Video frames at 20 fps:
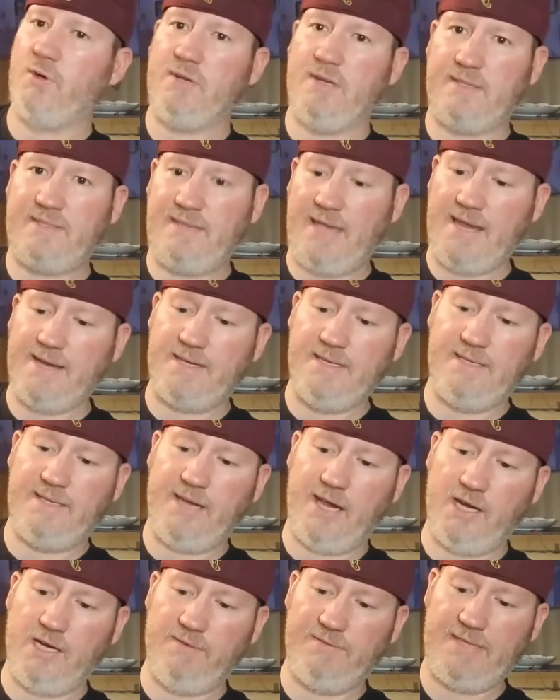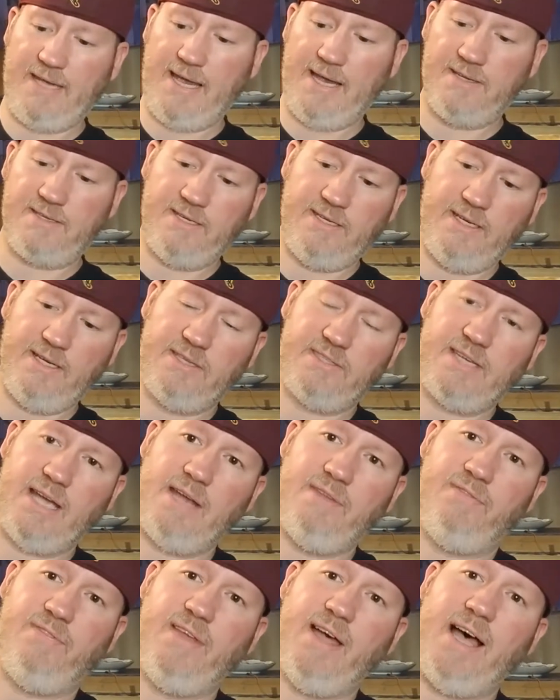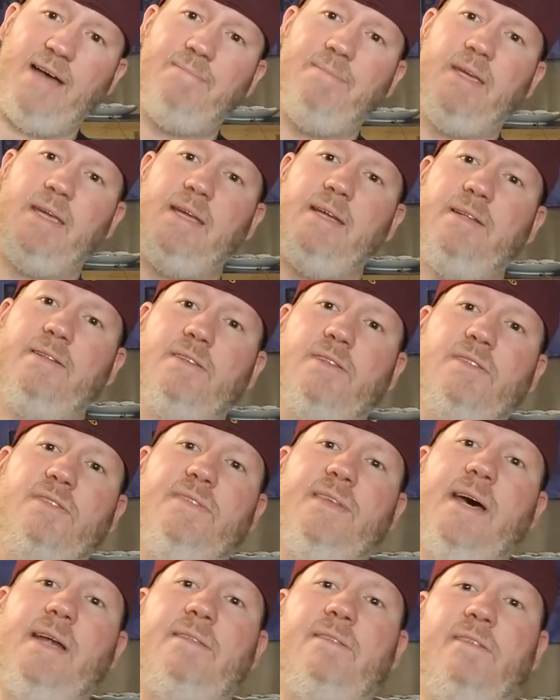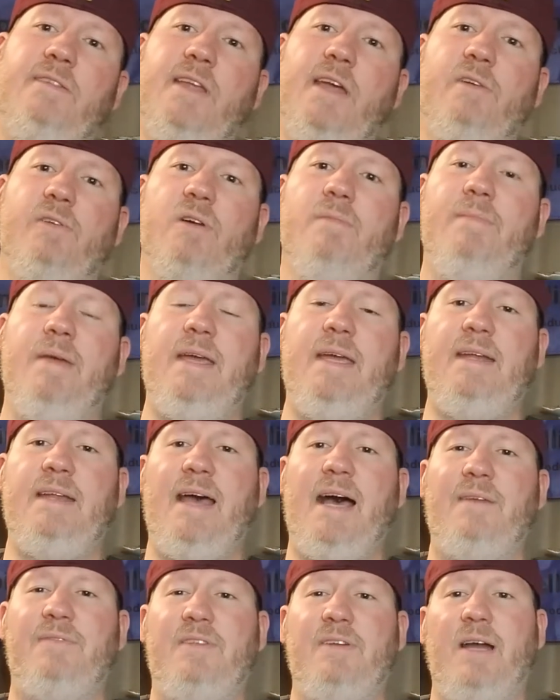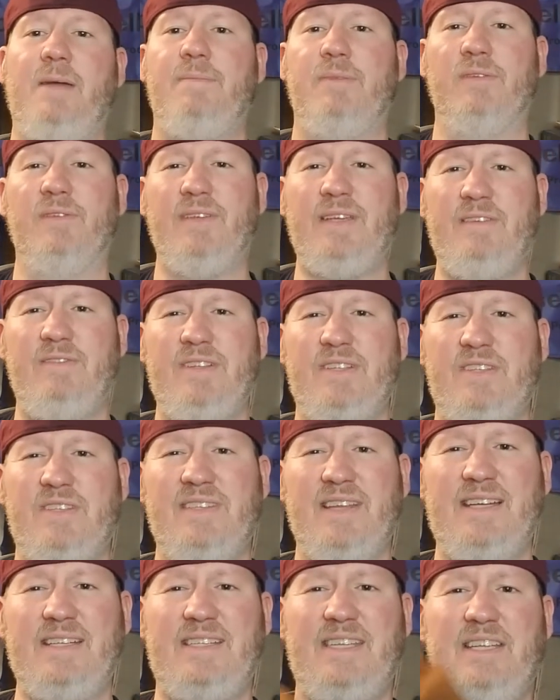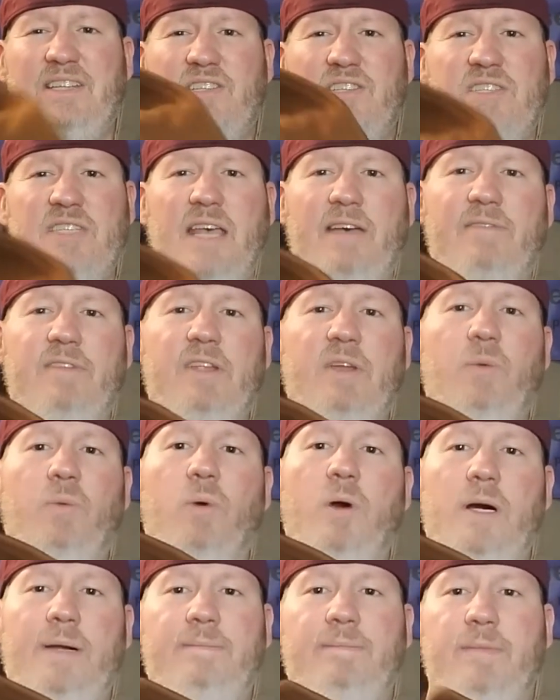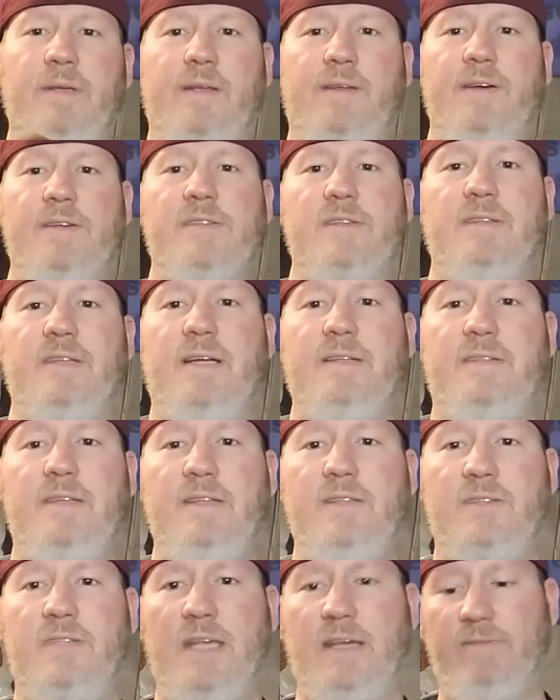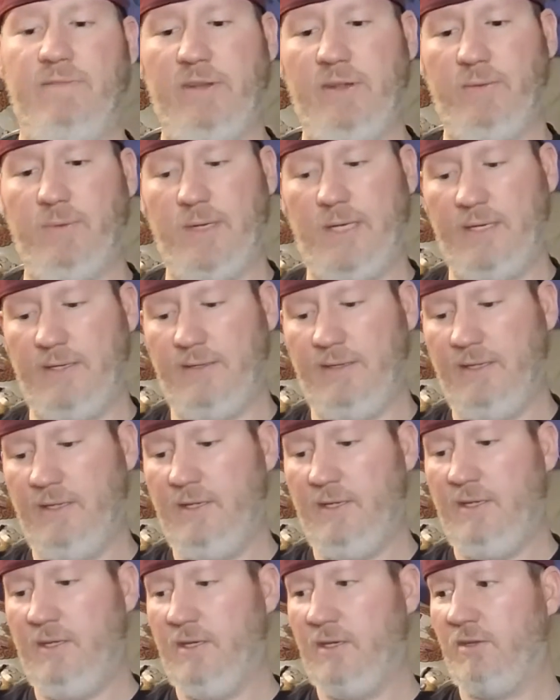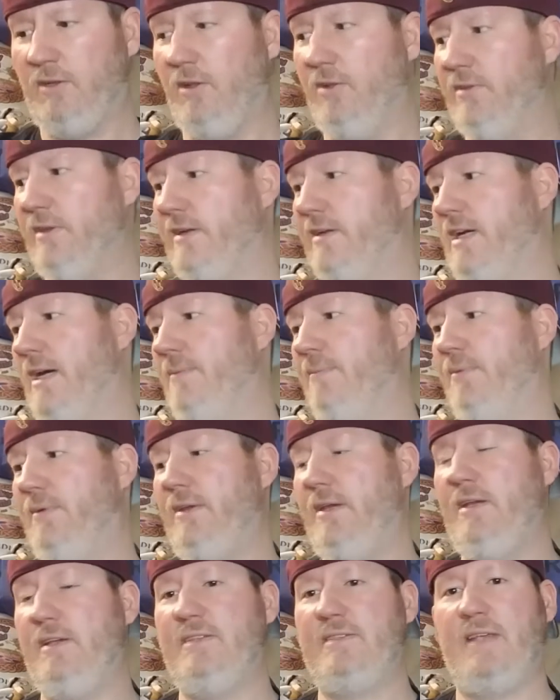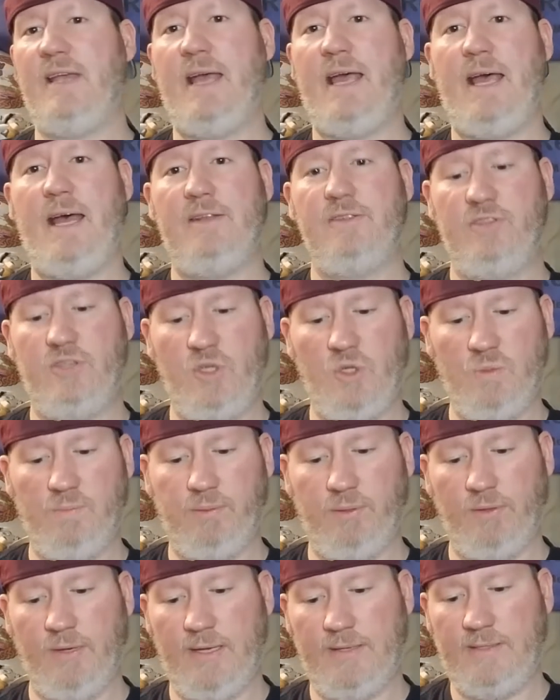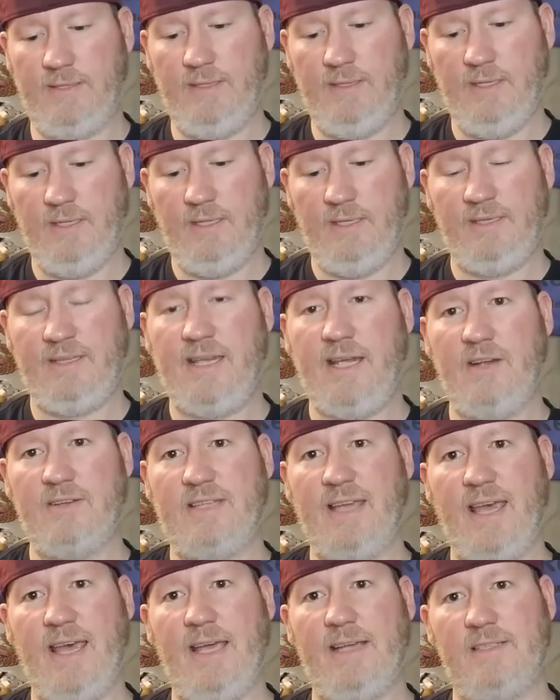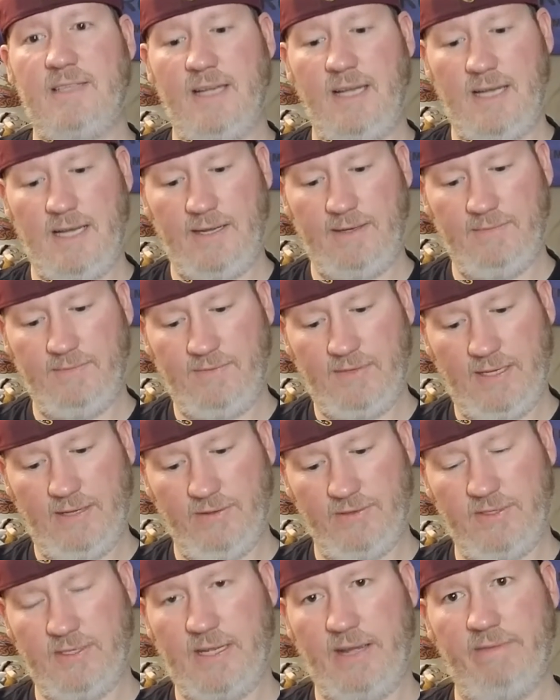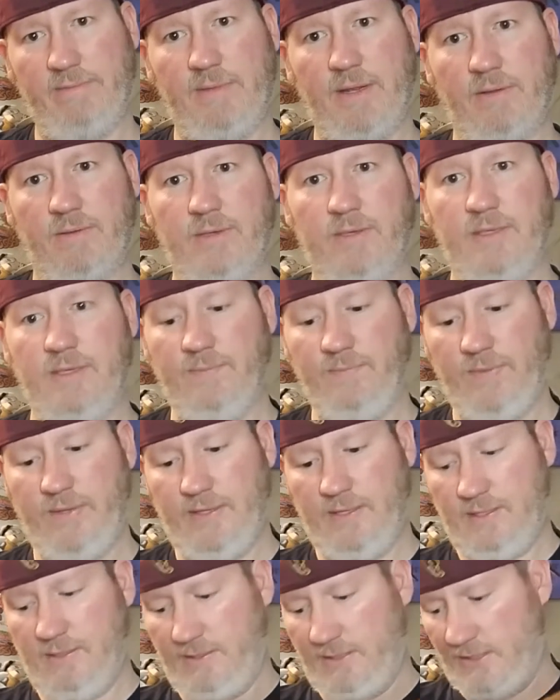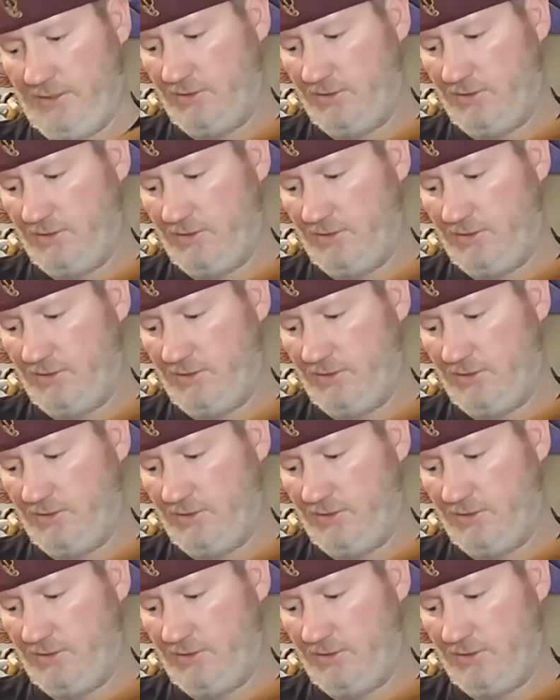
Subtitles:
of taking care of tags in the inside, that means that they were made after, I believe it's 1971, because in 1971, clothing companies had to put care tags on. There was a government rule. And